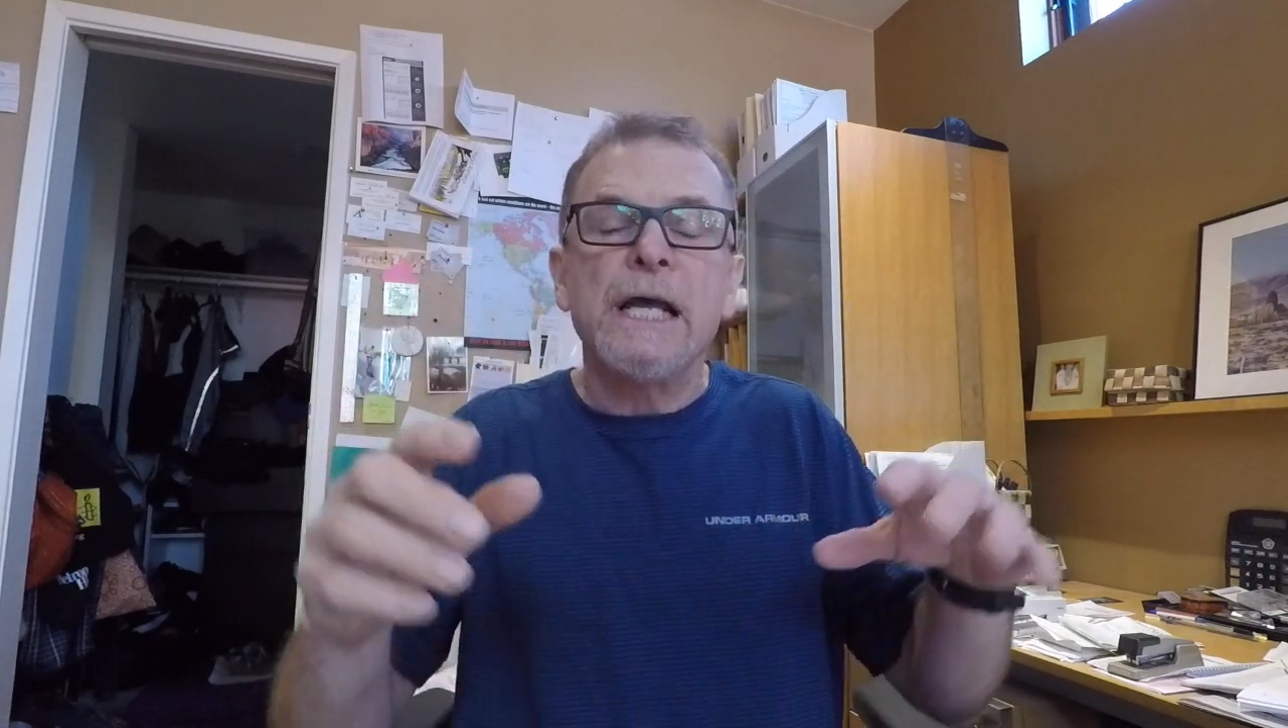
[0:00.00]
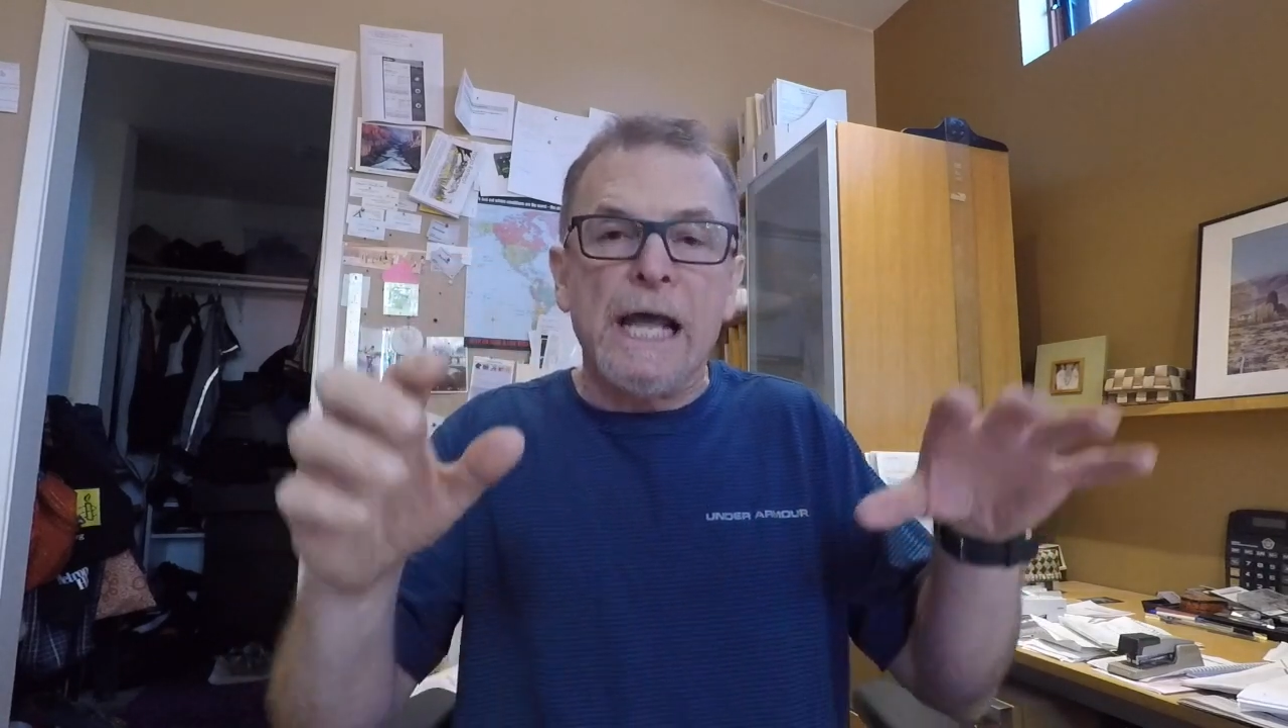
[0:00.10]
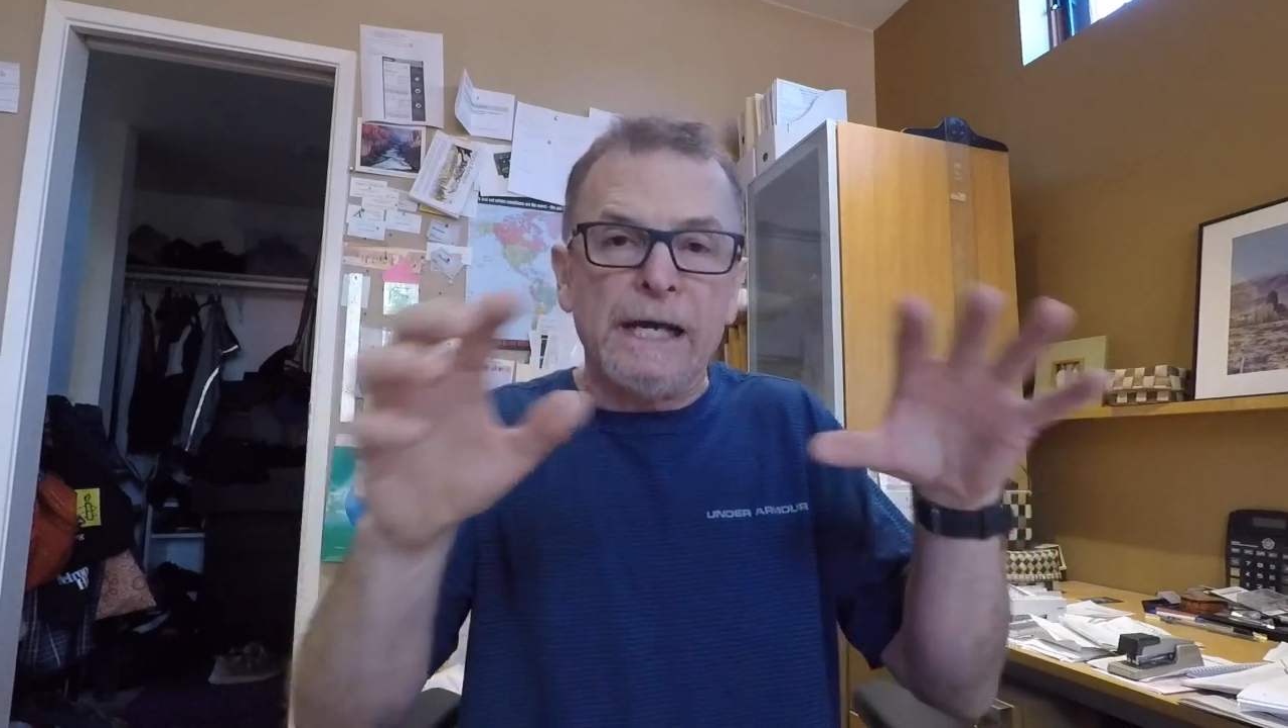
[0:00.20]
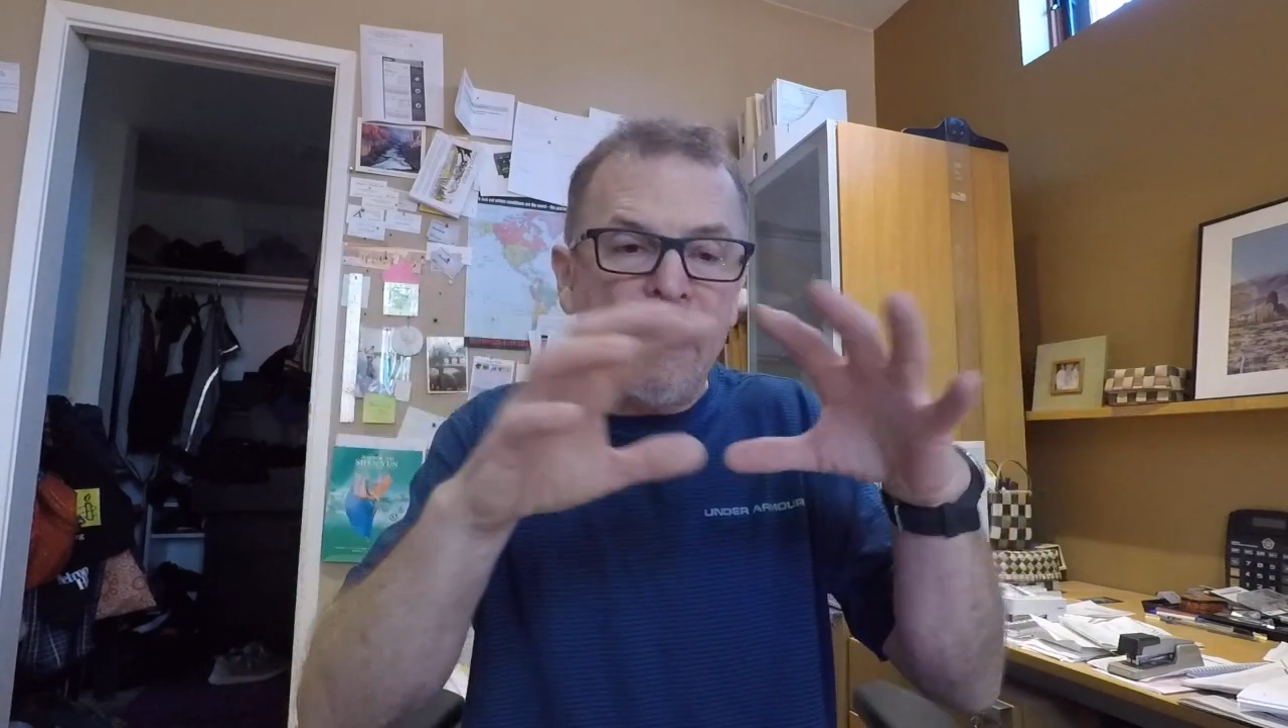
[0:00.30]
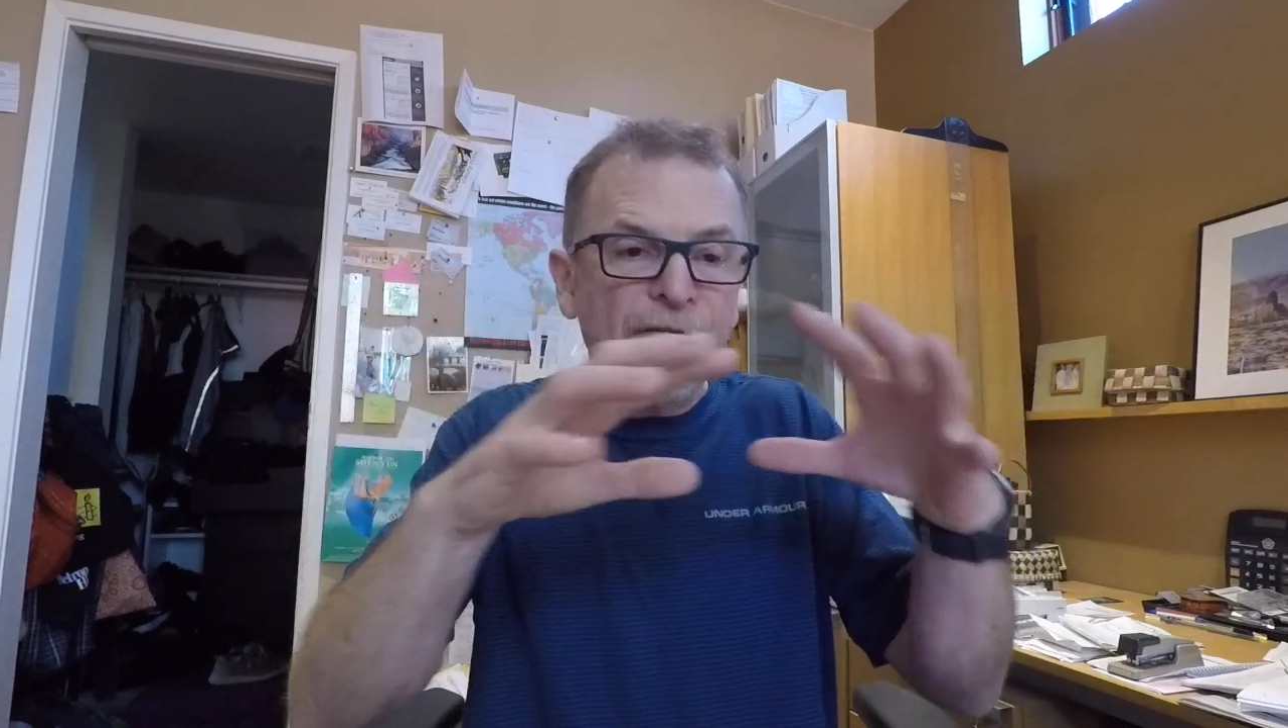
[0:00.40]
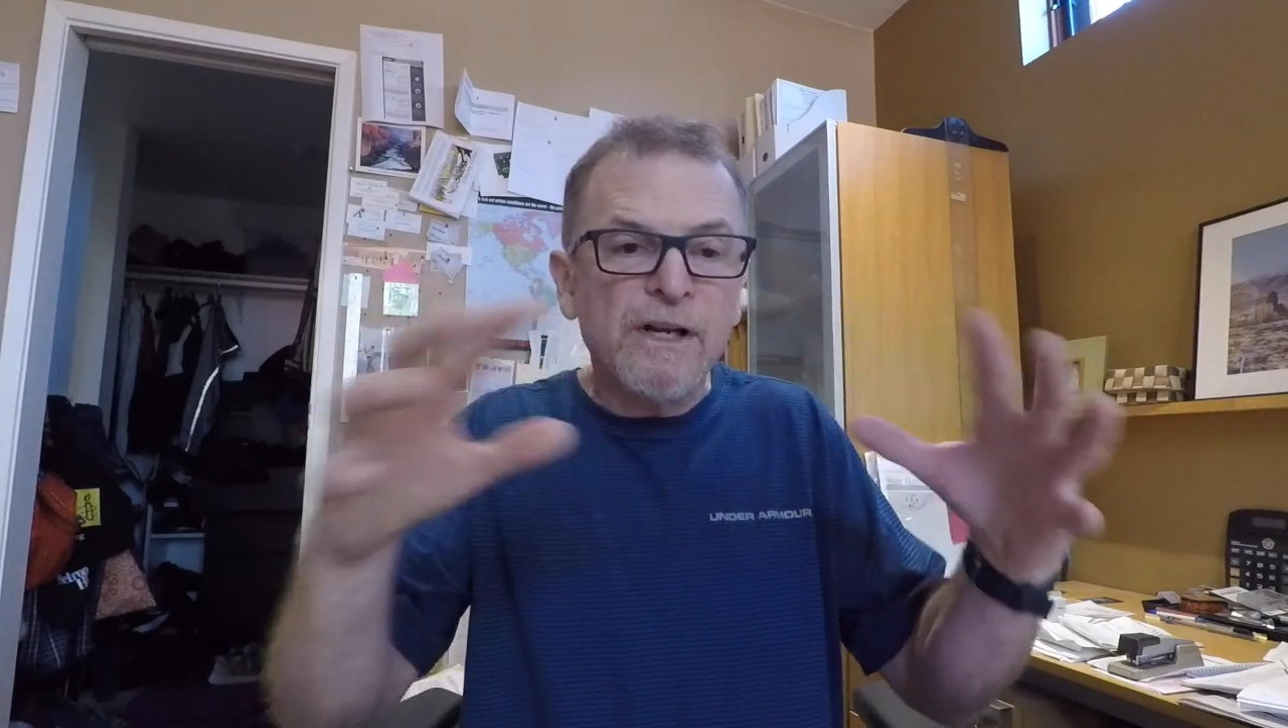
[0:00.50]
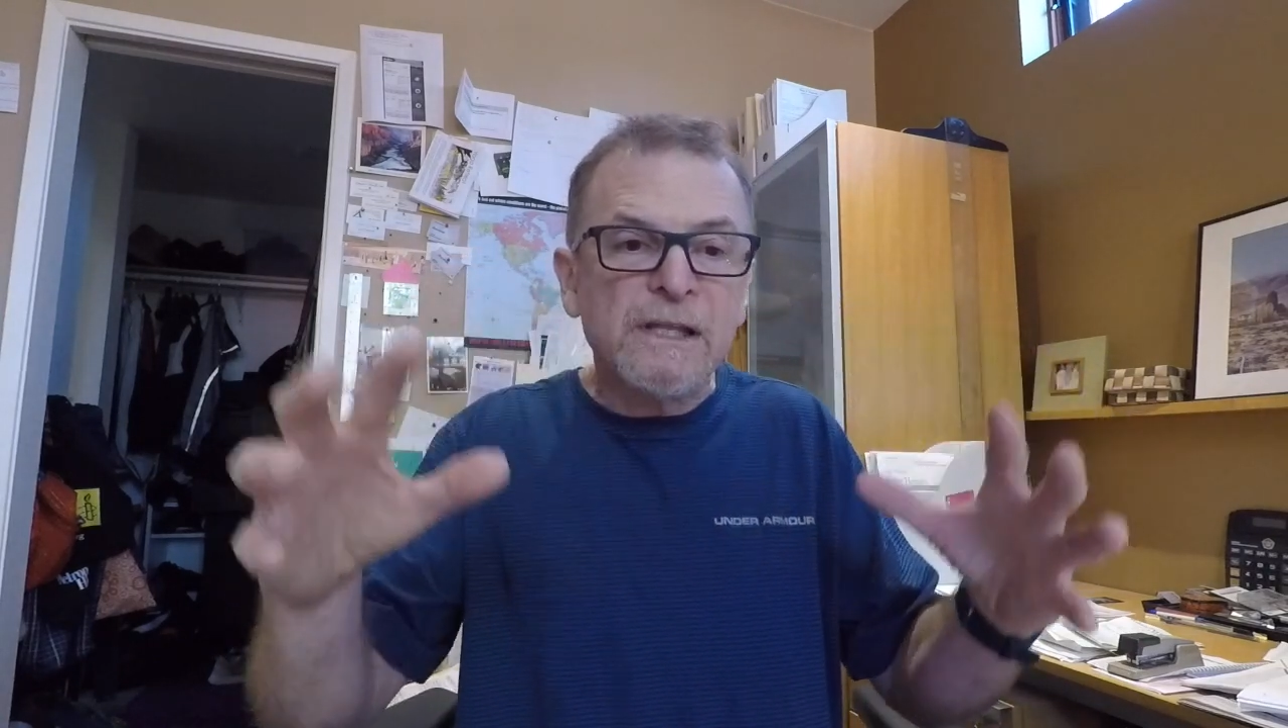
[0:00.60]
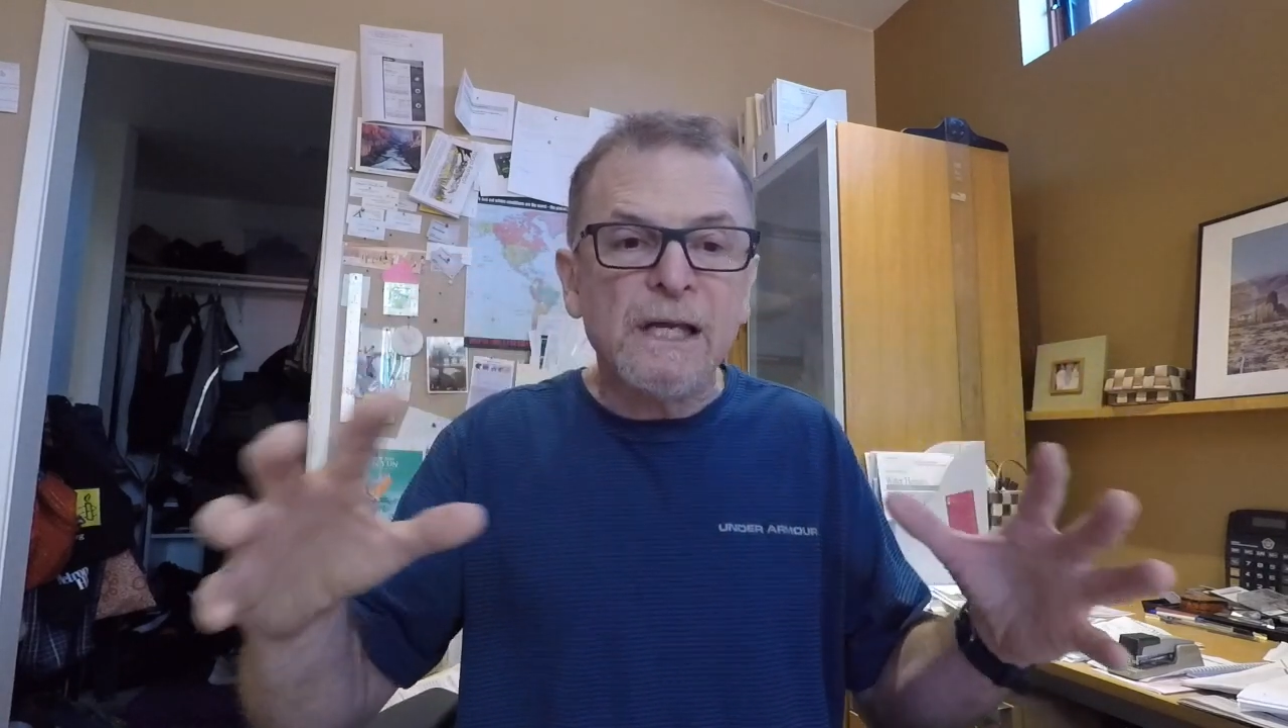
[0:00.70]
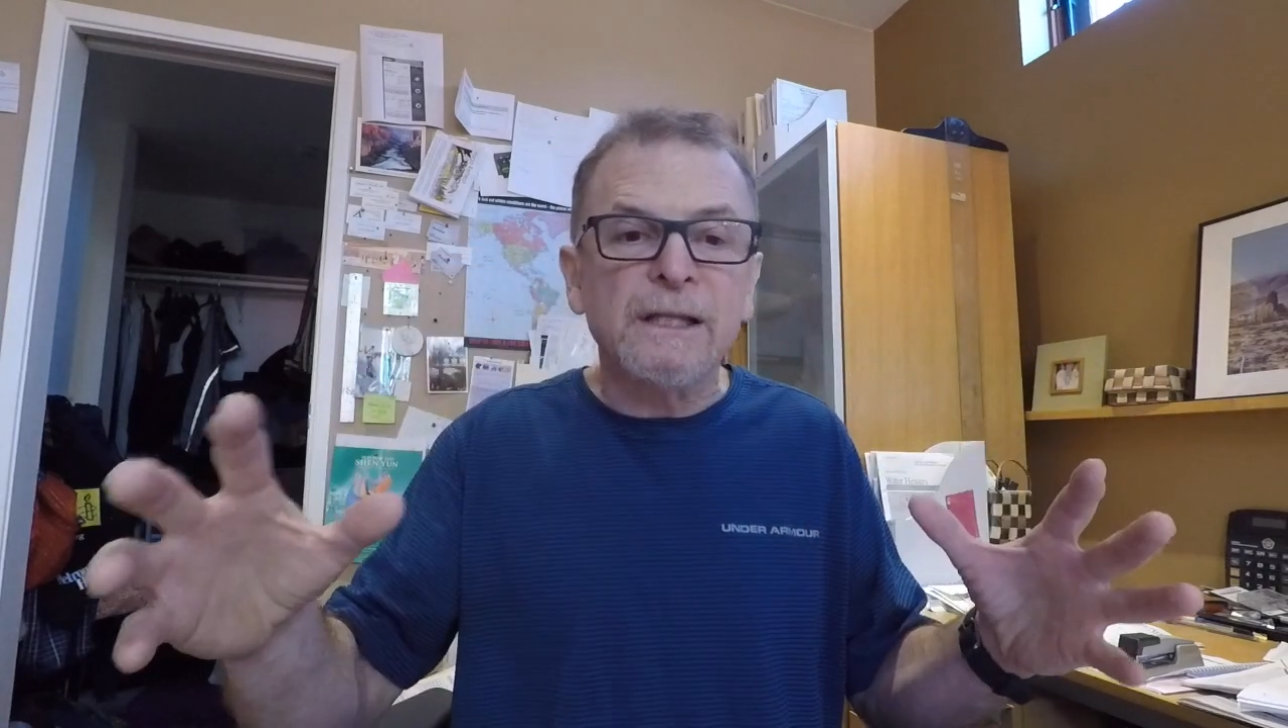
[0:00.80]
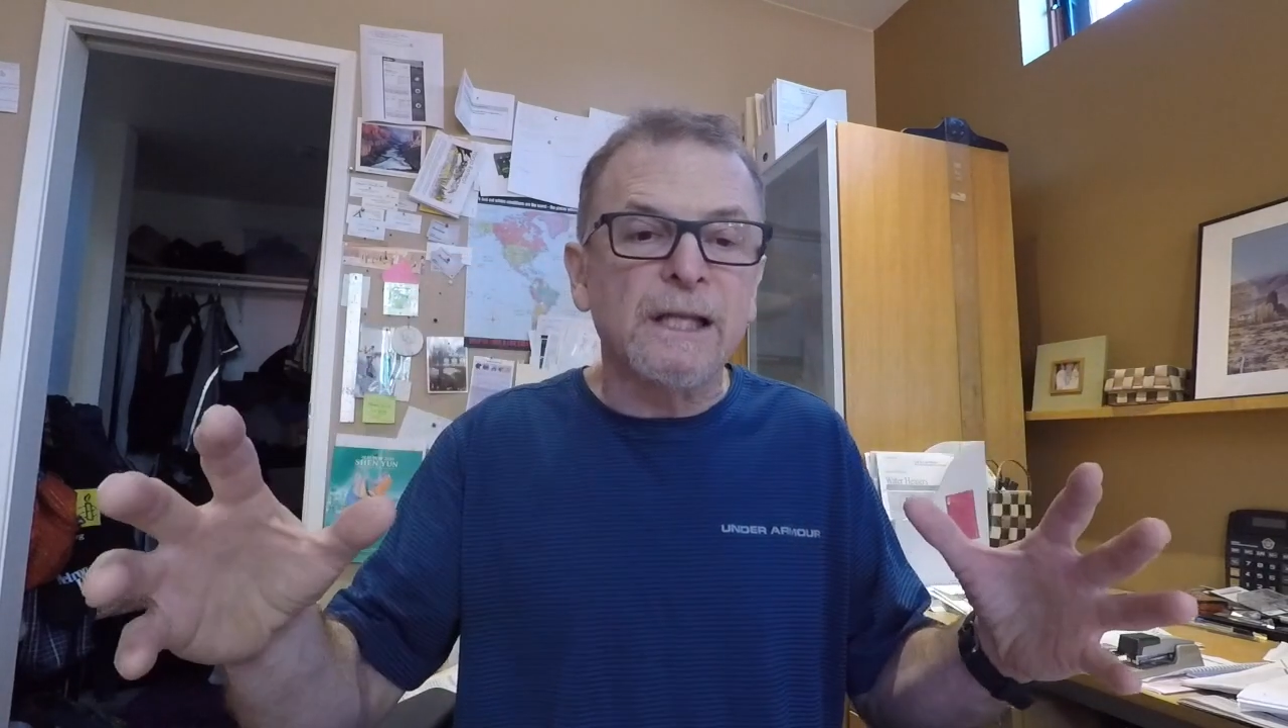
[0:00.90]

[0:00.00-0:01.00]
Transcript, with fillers: And everything